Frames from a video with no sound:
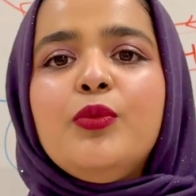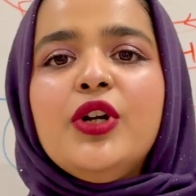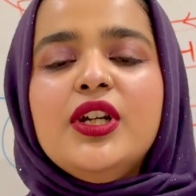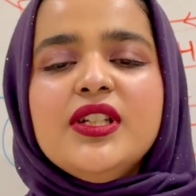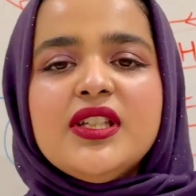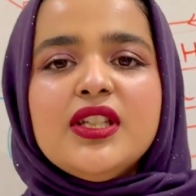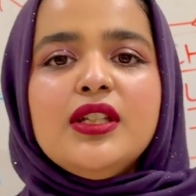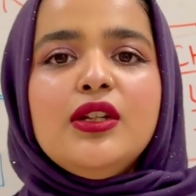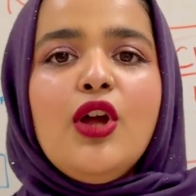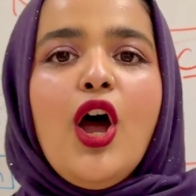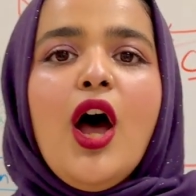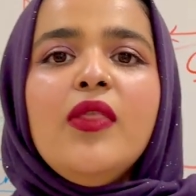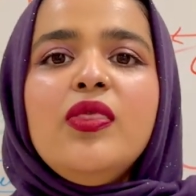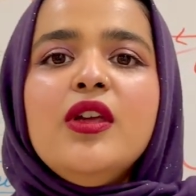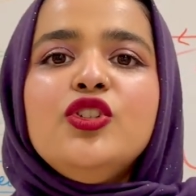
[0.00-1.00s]
person
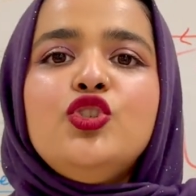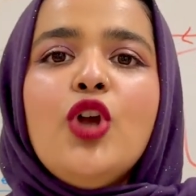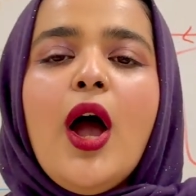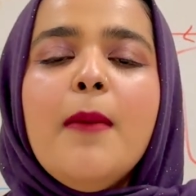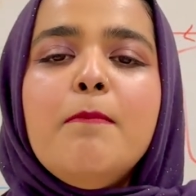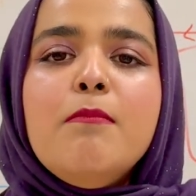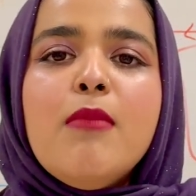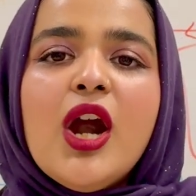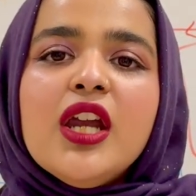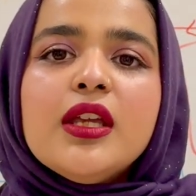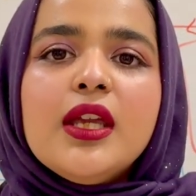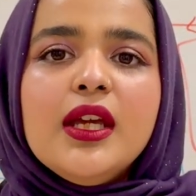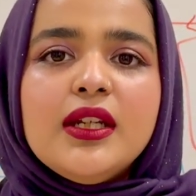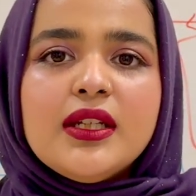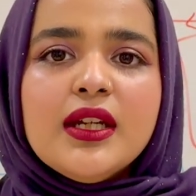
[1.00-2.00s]
on the job market?